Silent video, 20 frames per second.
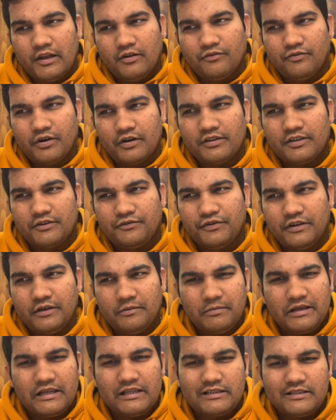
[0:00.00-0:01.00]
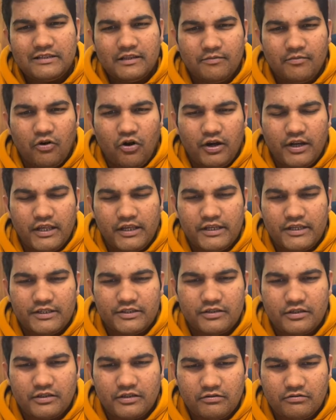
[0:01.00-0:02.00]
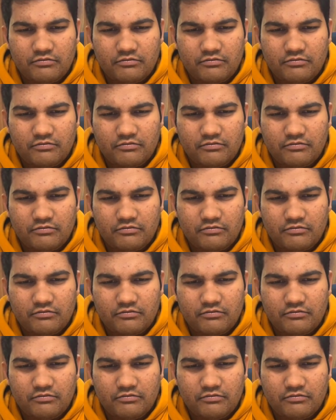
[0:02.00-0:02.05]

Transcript: for the females the body is